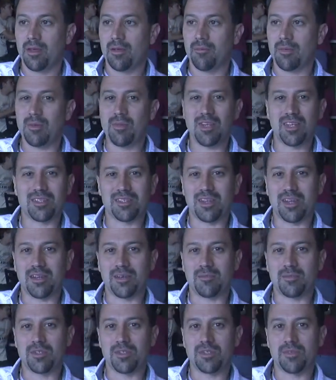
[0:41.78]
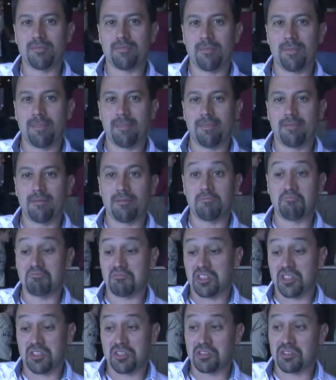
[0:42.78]
Maybe at times
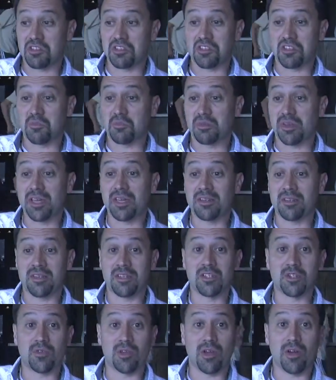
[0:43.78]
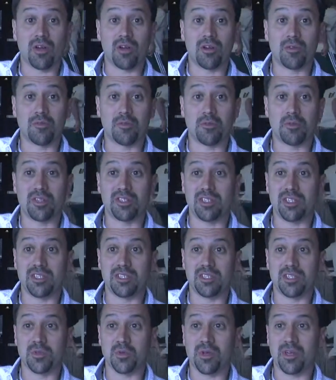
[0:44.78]
it's just a blatant disregard for what
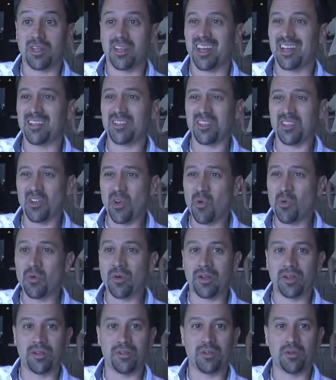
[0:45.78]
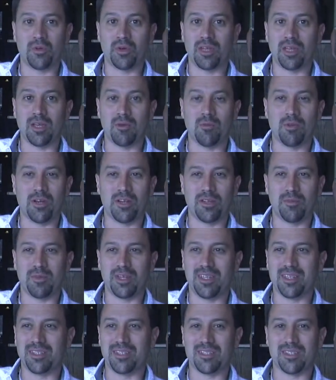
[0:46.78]
Jesus wanted. I don't want to do what he wanted
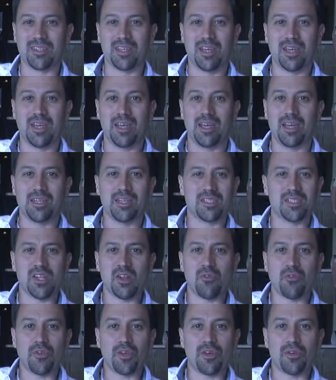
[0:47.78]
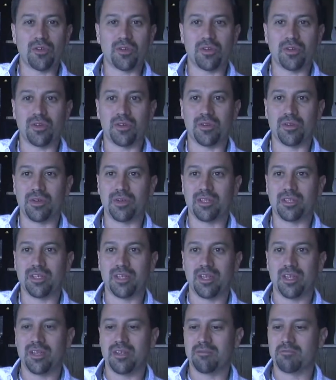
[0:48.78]
because it doesn't feel good, or
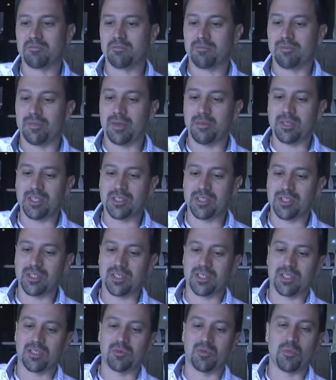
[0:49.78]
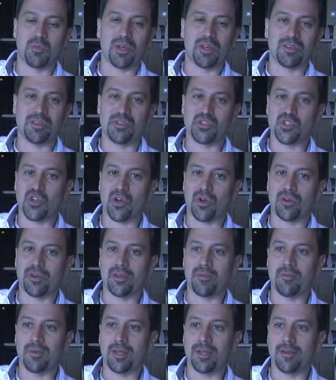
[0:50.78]
maybe it's just the rebellious heart
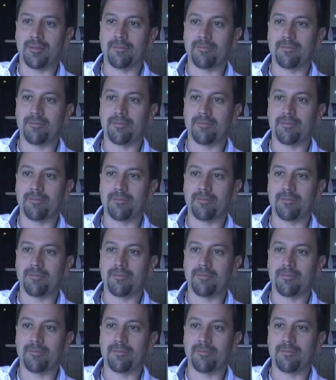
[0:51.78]
in me.